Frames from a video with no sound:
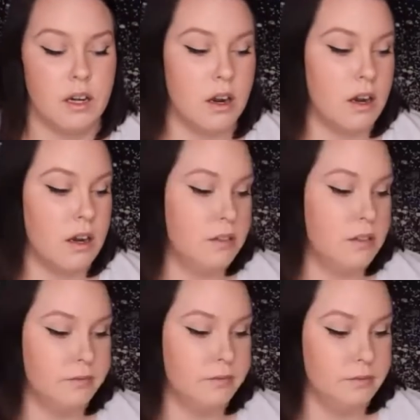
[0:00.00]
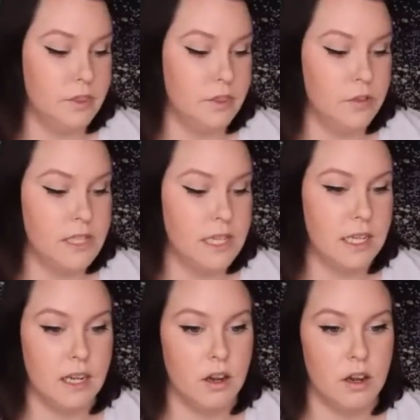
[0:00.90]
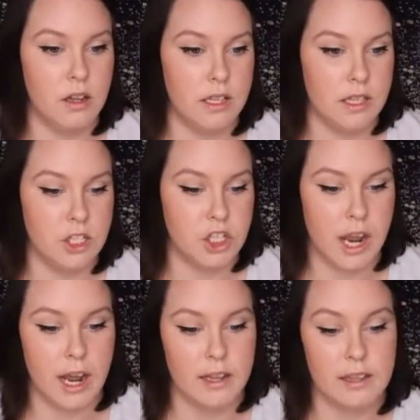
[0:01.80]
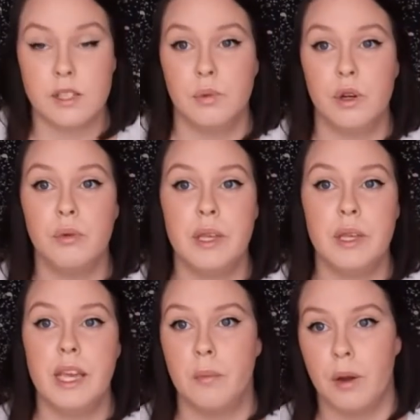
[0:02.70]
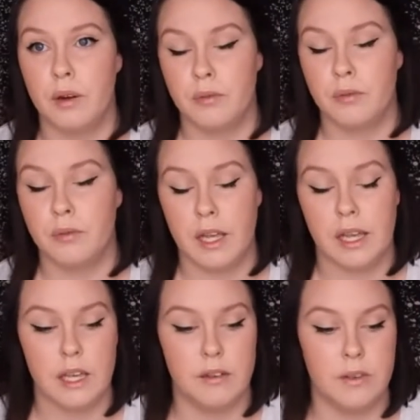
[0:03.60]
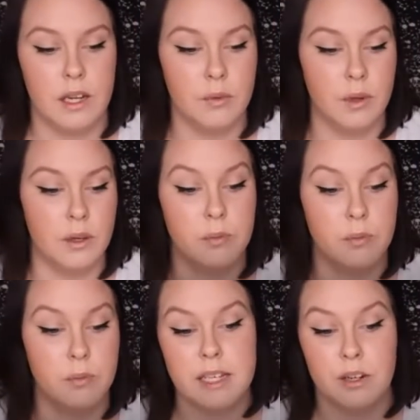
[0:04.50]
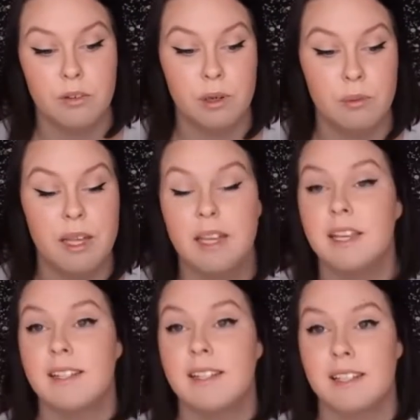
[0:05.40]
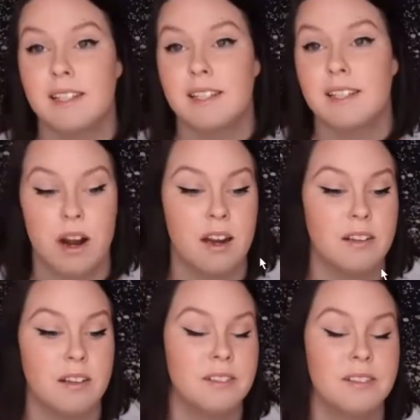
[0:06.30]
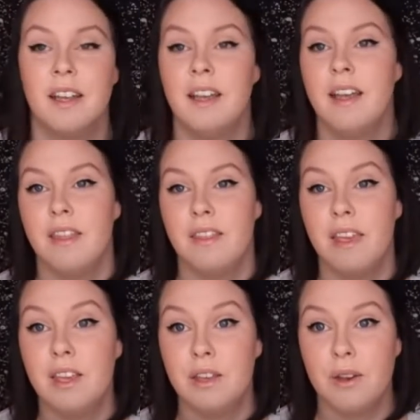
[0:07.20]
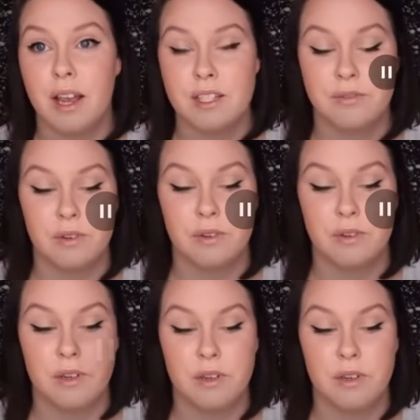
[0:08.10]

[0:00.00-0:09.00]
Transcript: You've heard it all. You've seen it all in the chat. This will be up on replay. If anyone who makes it in replay gets this far, thank you guys for.